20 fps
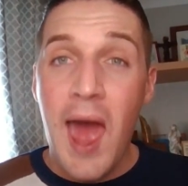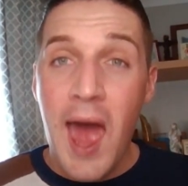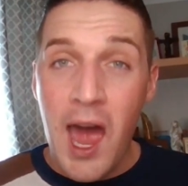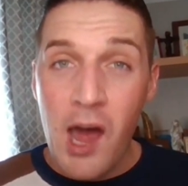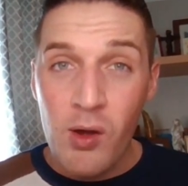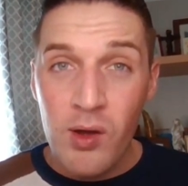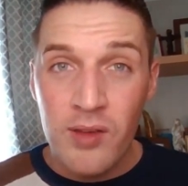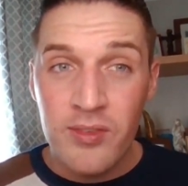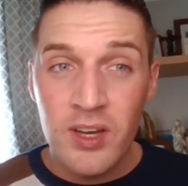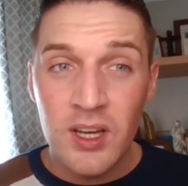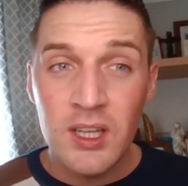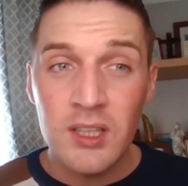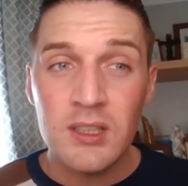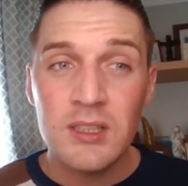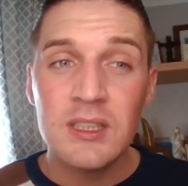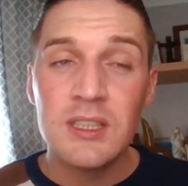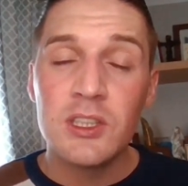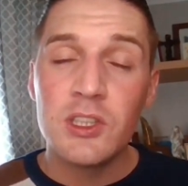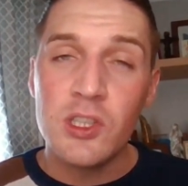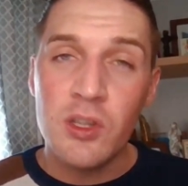However,
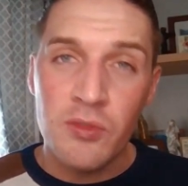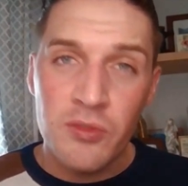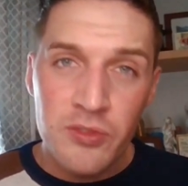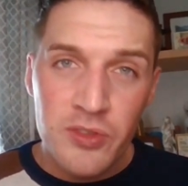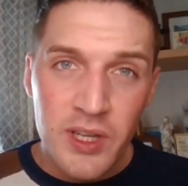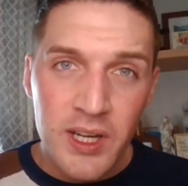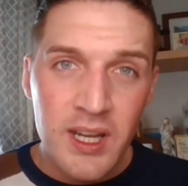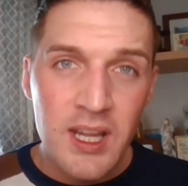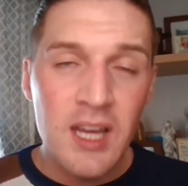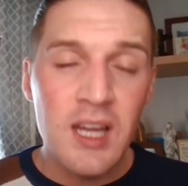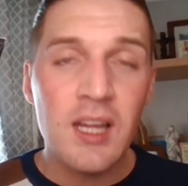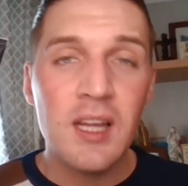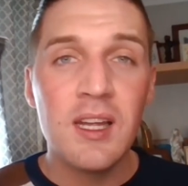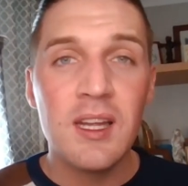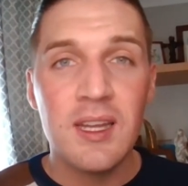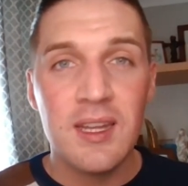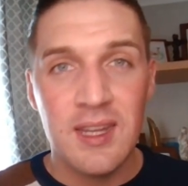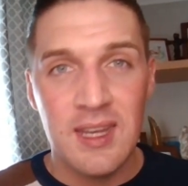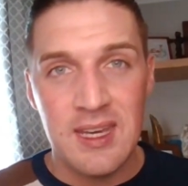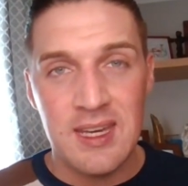John Frieda,
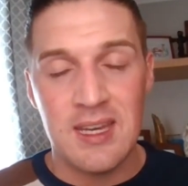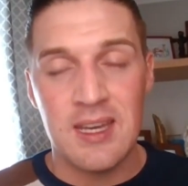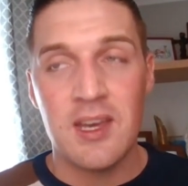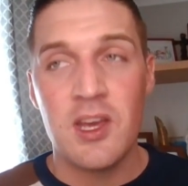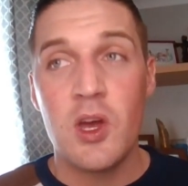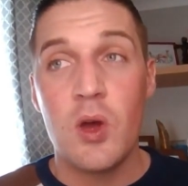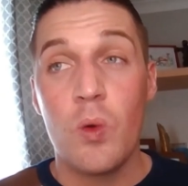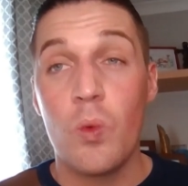yeah.